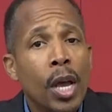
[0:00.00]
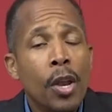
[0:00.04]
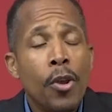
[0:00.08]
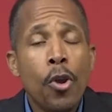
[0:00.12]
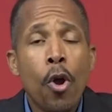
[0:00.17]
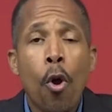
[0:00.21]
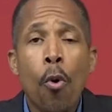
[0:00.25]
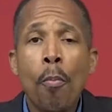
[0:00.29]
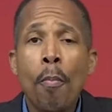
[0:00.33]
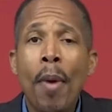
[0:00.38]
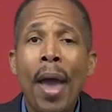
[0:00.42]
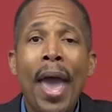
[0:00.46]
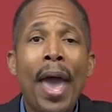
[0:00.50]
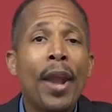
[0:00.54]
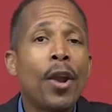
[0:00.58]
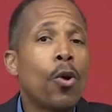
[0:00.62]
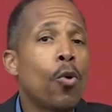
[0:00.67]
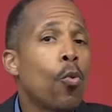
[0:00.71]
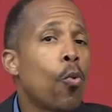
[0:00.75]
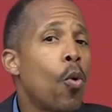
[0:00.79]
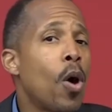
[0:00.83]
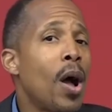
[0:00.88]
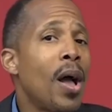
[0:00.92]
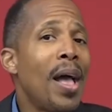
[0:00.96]
No matter
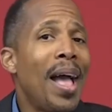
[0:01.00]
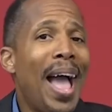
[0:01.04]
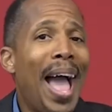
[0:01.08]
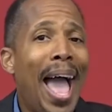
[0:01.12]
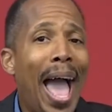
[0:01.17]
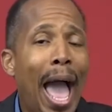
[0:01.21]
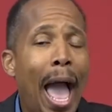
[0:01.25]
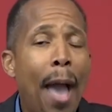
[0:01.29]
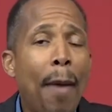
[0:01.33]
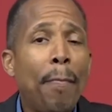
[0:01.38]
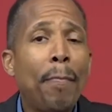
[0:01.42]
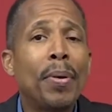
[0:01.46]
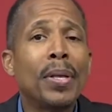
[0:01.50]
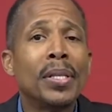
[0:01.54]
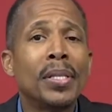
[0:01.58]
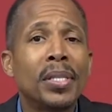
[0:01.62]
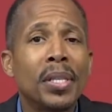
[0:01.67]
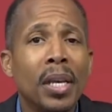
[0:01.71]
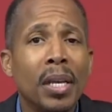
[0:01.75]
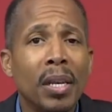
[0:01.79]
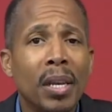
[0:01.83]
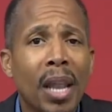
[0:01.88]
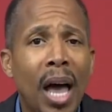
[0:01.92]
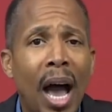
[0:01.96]
what
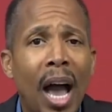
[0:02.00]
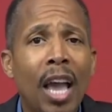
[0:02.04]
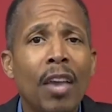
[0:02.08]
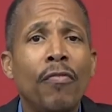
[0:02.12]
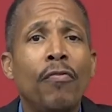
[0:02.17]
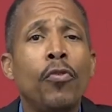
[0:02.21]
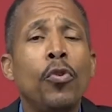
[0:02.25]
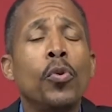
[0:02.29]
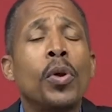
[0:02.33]
happens in life,